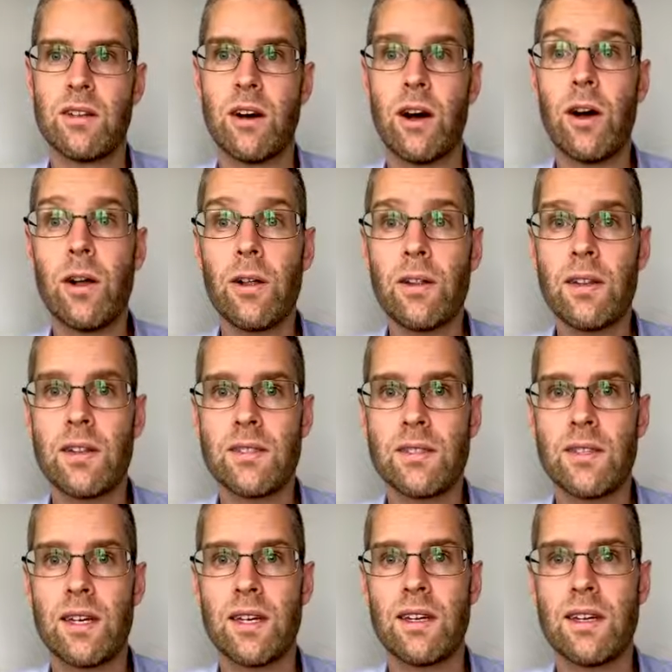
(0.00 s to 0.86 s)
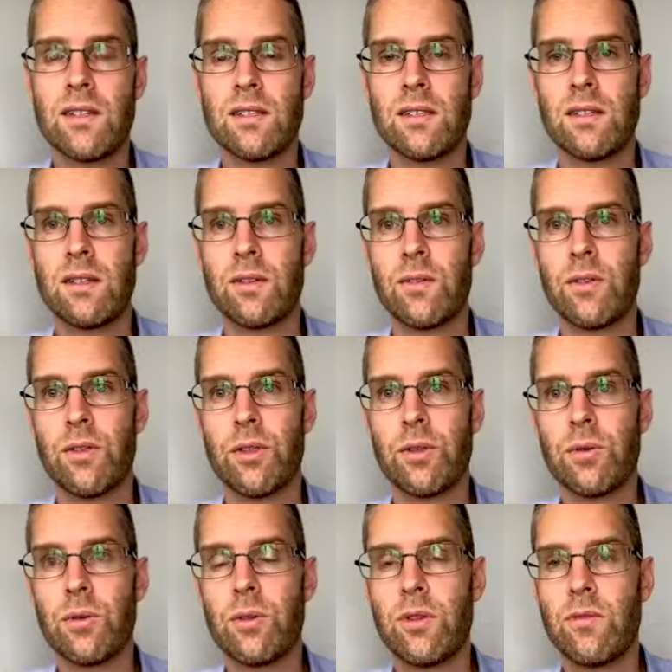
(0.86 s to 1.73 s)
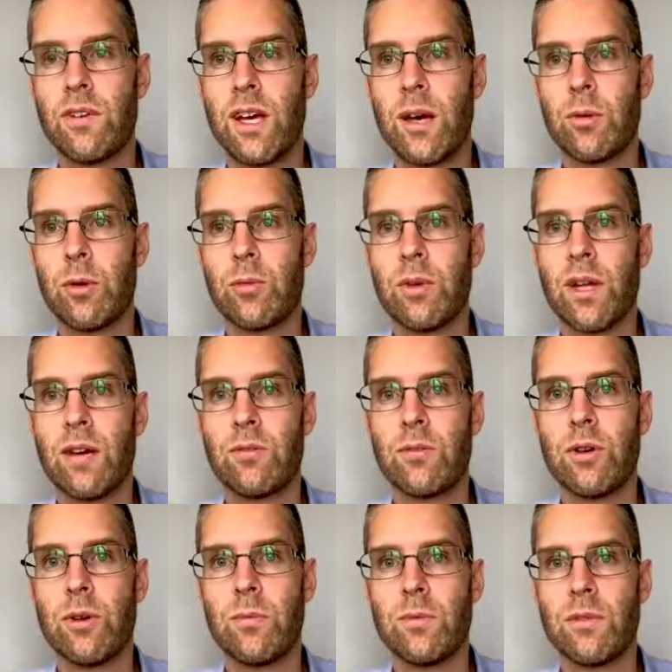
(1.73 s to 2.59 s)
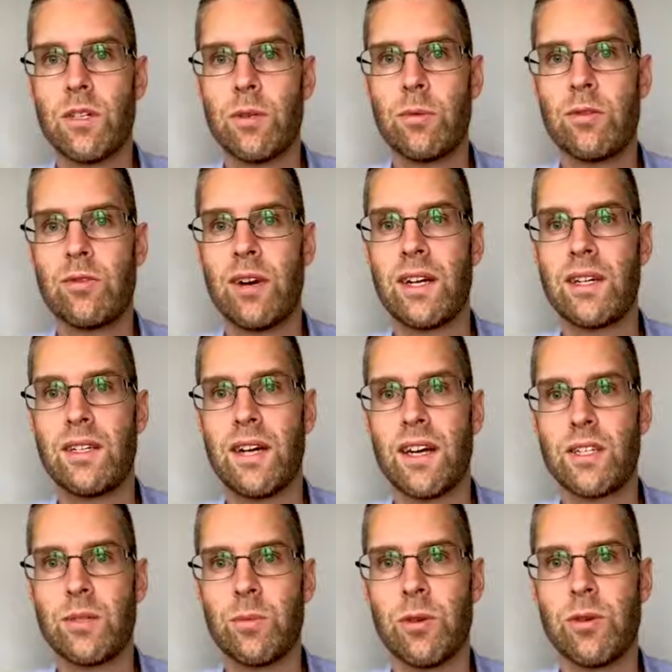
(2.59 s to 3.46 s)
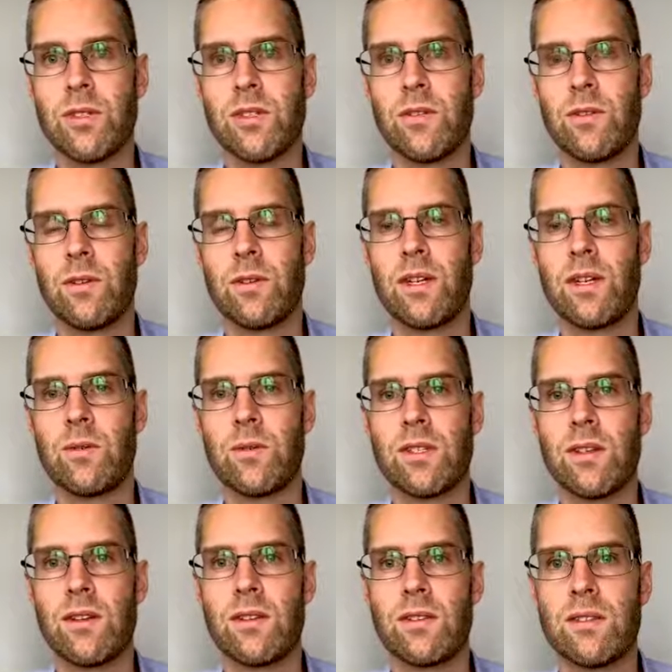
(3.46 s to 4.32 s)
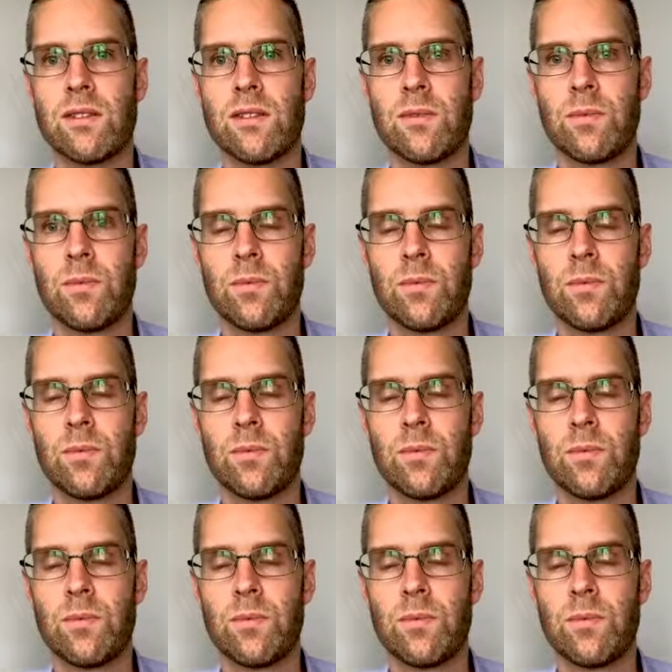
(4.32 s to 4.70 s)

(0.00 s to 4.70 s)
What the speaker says: All of this data is delivered through the Viamo platform to provide dashboards of learning results.